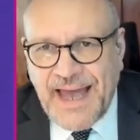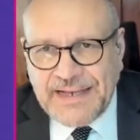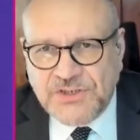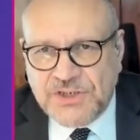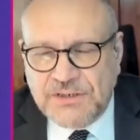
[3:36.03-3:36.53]

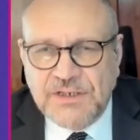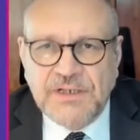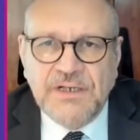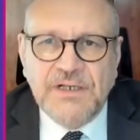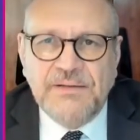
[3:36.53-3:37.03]
action
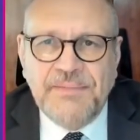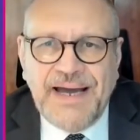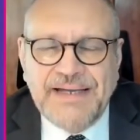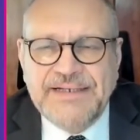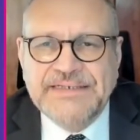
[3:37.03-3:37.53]

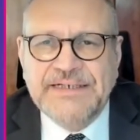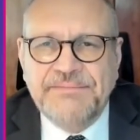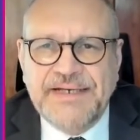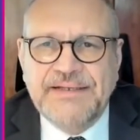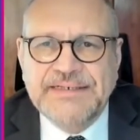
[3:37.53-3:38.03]
by the
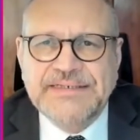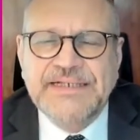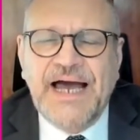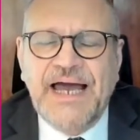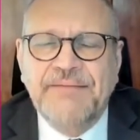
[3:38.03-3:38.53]
ECB this
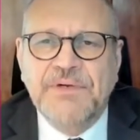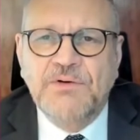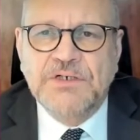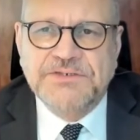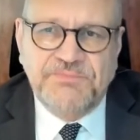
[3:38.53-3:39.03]
time
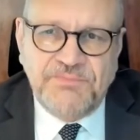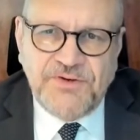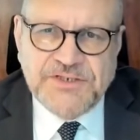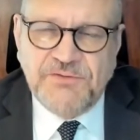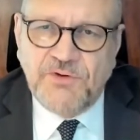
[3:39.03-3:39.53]
was,
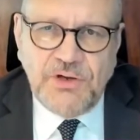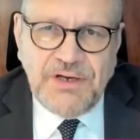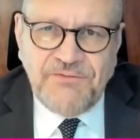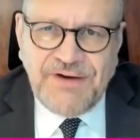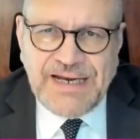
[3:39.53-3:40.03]
first of
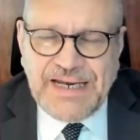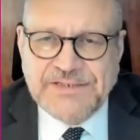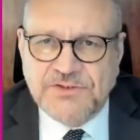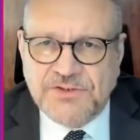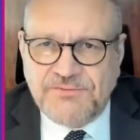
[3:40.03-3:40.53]
all, far
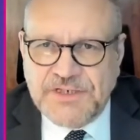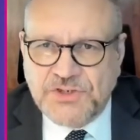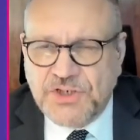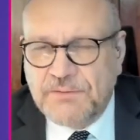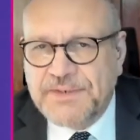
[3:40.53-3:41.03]
less
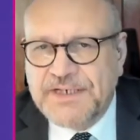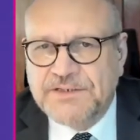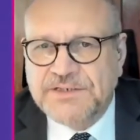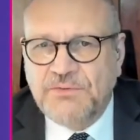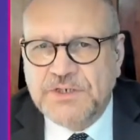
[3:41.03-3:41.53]
controversial
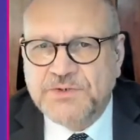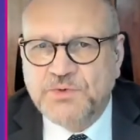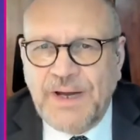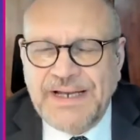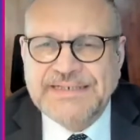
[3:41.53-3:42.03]
because it
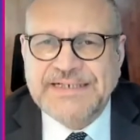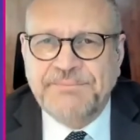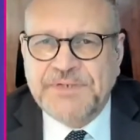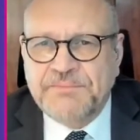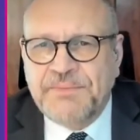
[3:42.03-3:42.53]
was well
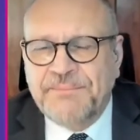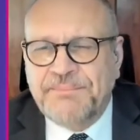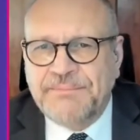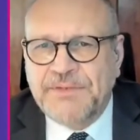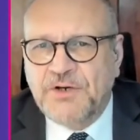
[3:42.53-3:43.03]
accepted by
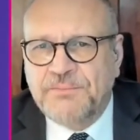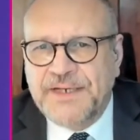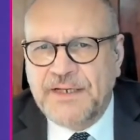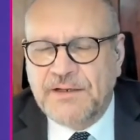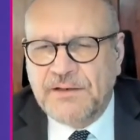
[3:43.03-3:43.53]
public
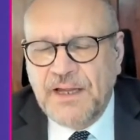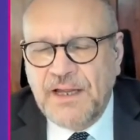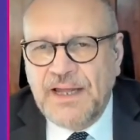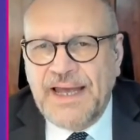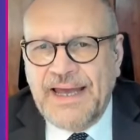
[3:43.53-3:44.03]
opinion
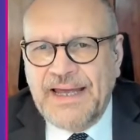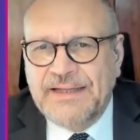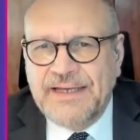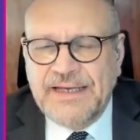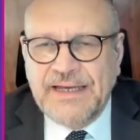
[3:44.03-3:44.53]

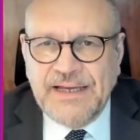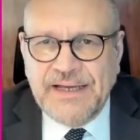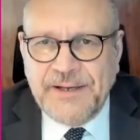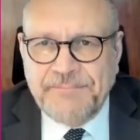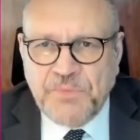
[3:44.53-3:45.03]
and the
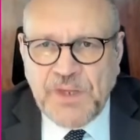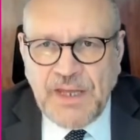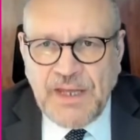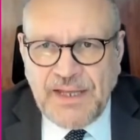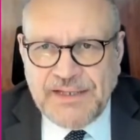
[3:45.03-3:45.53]
um,
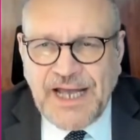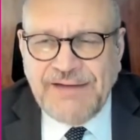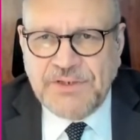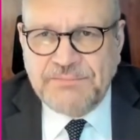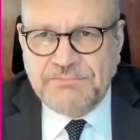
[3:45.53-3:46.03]
the
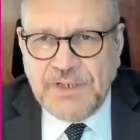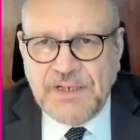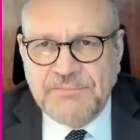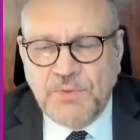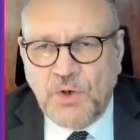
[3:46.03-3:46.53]
governing
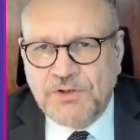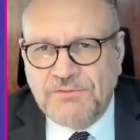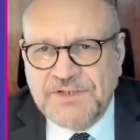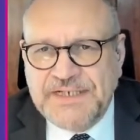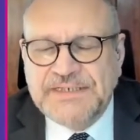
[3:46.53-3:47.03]
uh, board
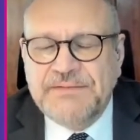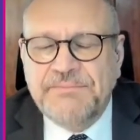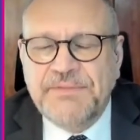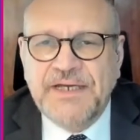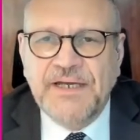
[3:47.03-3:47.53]
of the
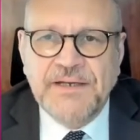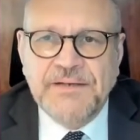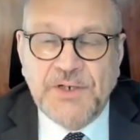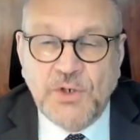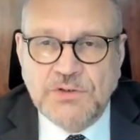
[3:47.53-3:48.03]
ECB,
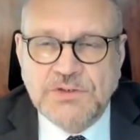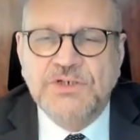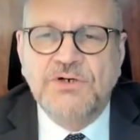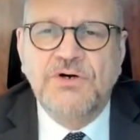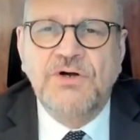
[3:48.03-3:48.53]
but
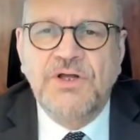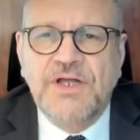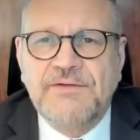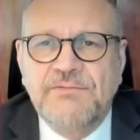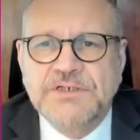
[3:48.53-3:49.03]
also
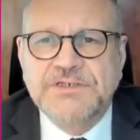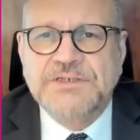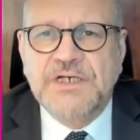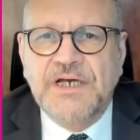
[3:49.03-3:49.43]
it was uh,